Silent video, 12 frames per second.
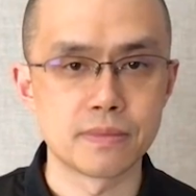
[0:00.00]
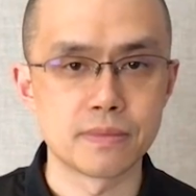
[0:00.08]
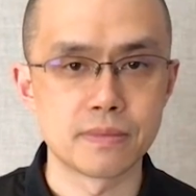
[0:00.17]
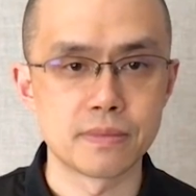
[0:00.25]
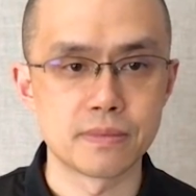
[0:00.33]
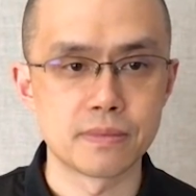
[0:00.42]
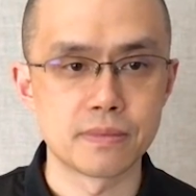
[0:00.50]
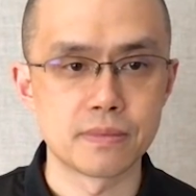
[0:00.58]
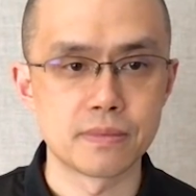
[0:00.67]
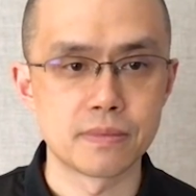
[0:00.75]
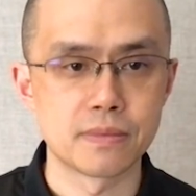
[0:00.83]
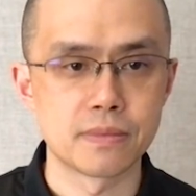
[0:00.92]

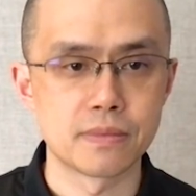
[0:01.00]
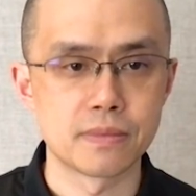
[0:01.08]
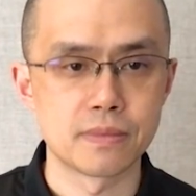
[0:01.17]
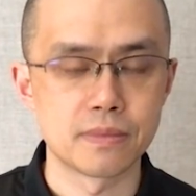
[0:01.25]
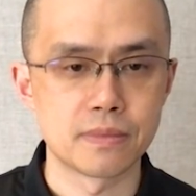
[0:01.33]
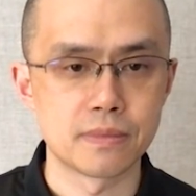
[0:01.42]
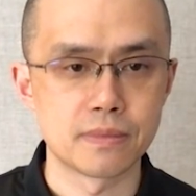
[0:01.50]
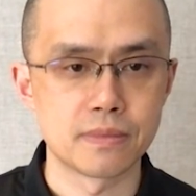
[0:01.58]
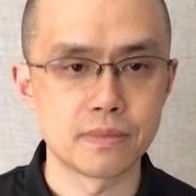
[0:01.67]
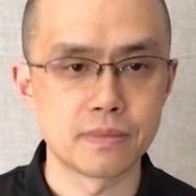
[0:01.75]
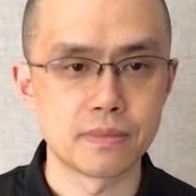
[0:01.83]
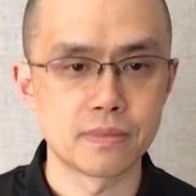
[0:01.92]

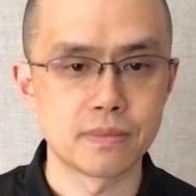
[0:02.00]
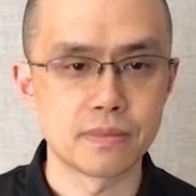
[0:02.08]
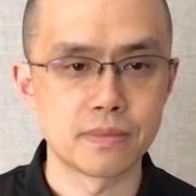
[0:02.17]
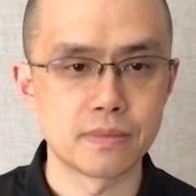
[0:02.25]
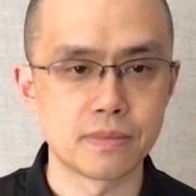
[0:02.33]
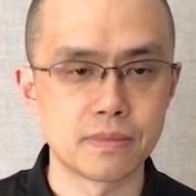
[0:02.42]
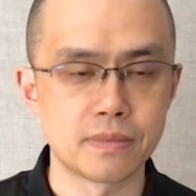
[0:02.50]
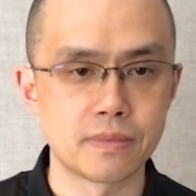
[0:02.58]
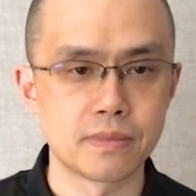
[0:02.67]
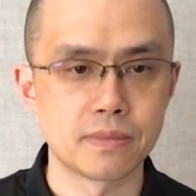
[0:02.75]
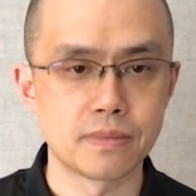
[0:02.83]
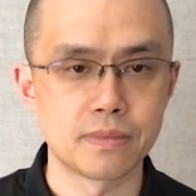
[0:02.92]

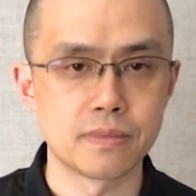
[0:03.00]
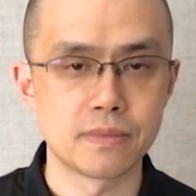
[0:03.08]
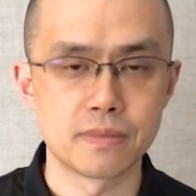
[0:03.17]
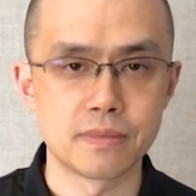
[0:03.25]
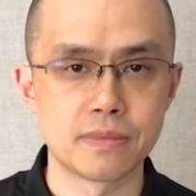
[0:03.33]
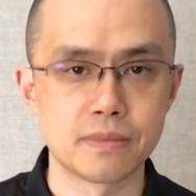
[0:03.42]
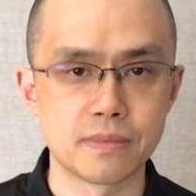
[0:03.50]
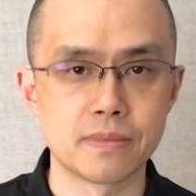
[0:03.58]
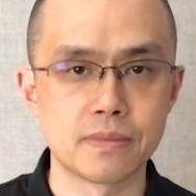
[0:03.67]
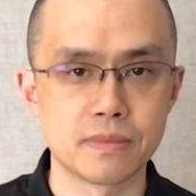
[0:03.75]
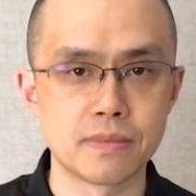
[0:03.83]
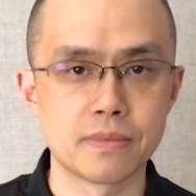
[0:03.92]
(silent)